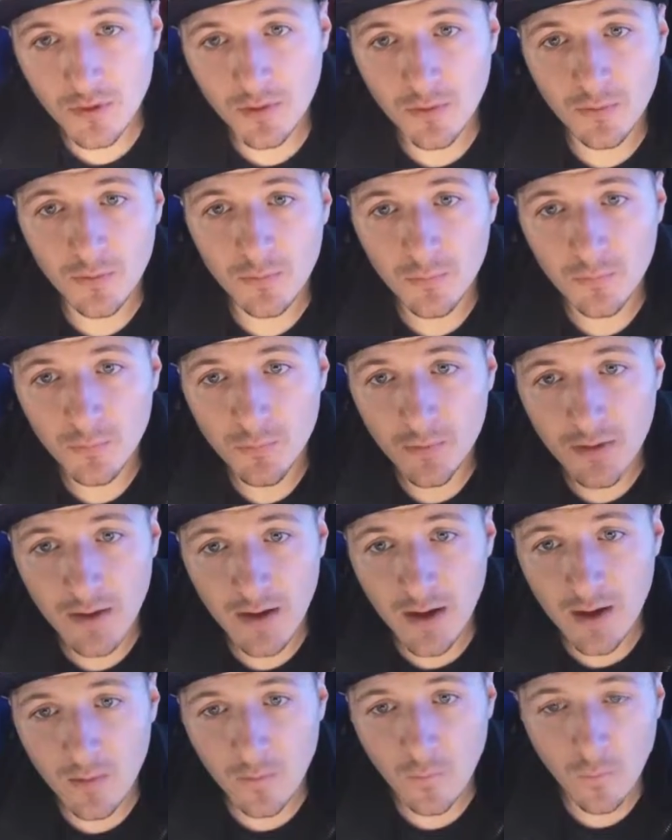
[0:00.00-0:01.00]
know. We
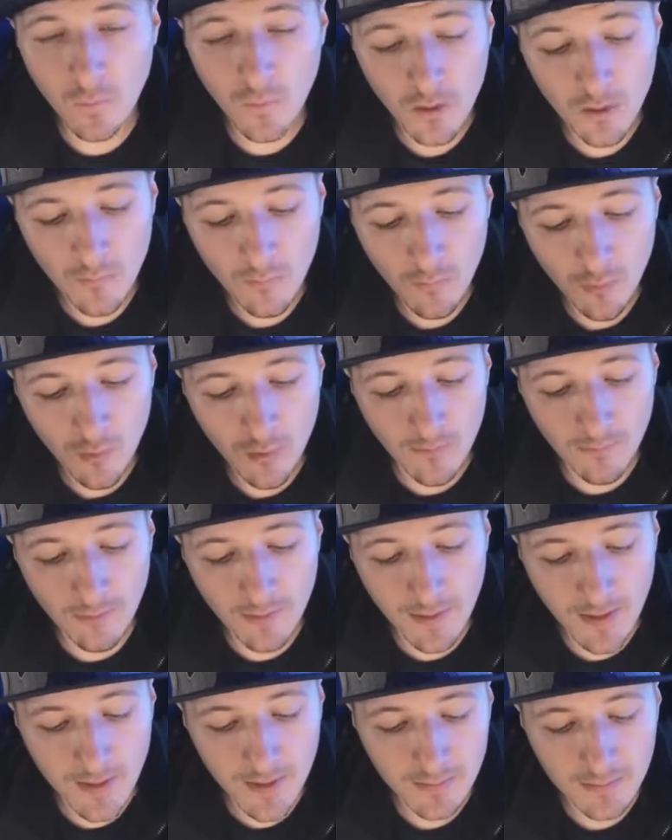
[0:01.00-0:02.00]
got one more
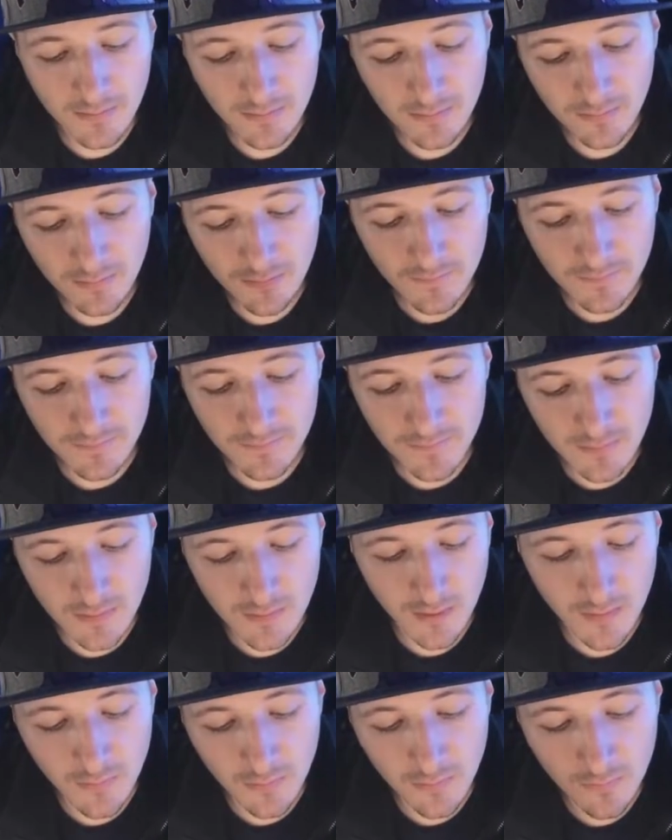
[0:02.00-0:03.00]
pack left to
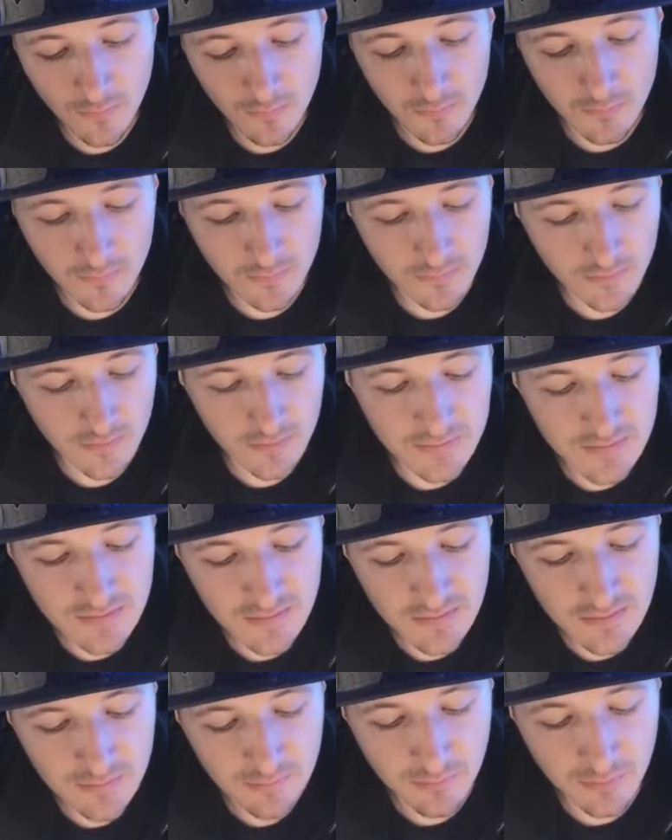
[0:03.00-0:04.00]
go. Let's
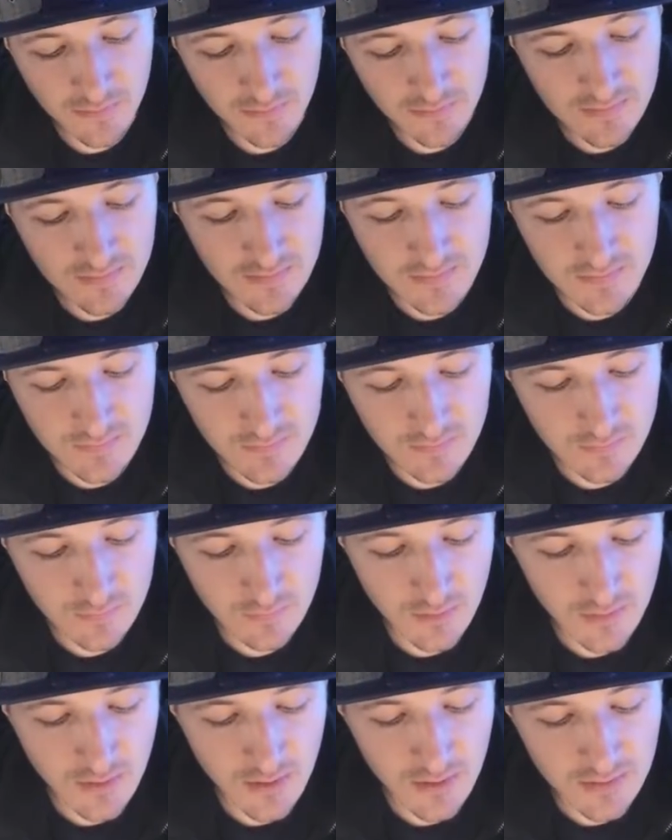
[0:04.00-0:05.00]
see. Blitz.
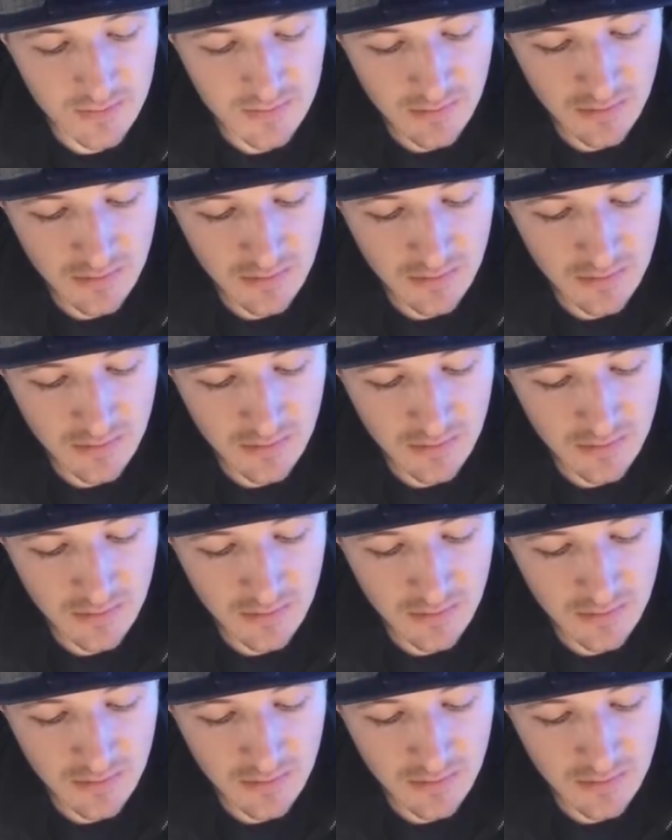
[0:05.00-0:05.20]
We got a